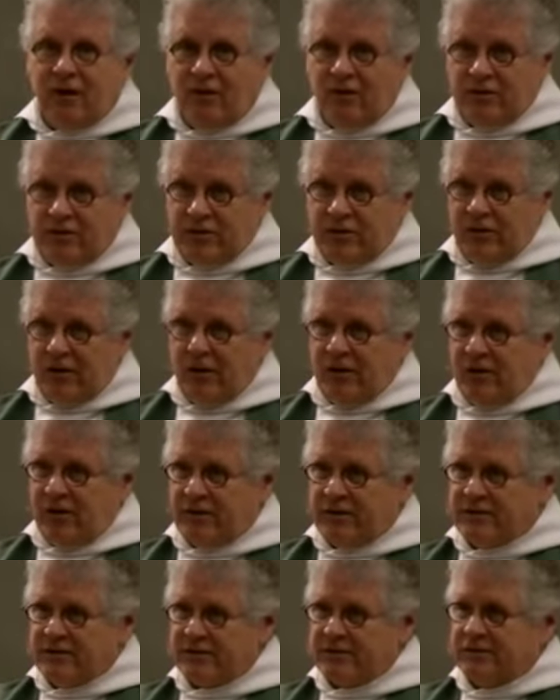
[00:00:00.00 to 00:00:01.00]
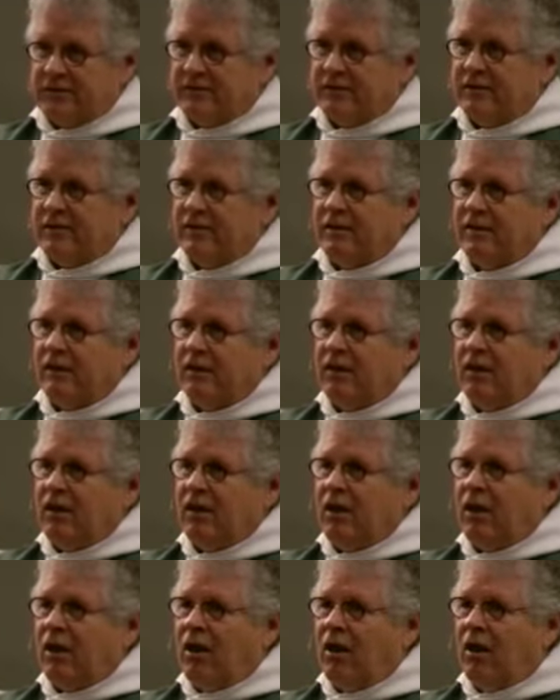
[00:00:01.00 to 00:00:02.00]
All your hearts,
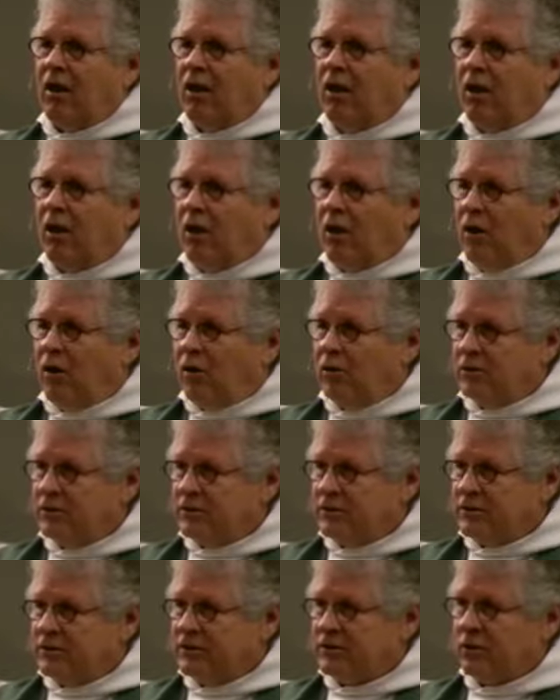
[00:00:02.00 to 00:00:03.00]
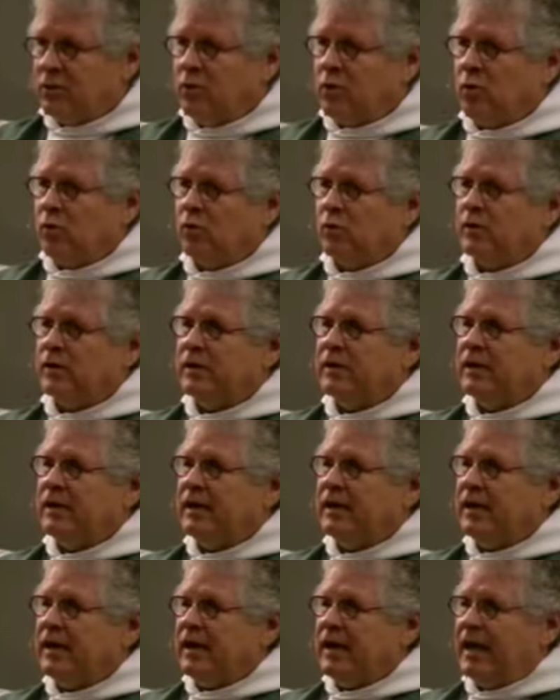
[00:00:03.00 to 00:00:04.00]
all your soul,
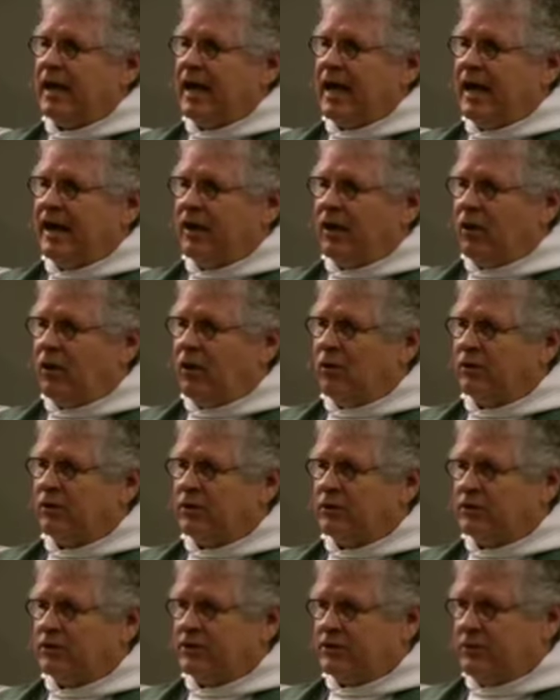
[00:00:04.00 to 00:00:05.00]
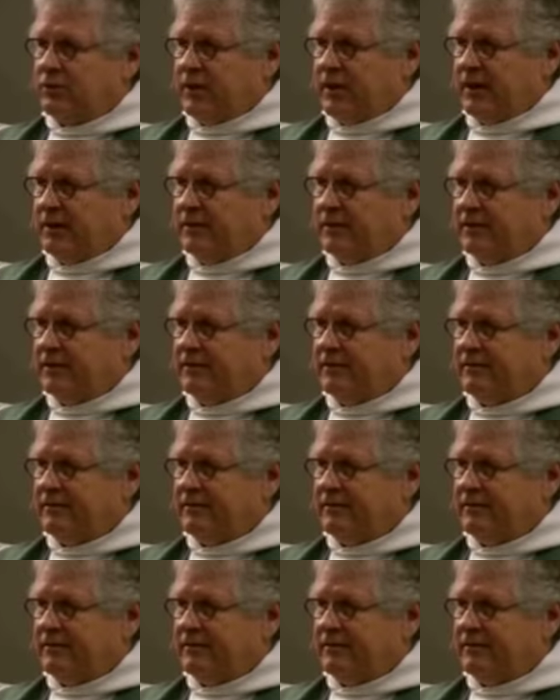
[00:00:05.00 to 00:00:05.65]
and all your strength.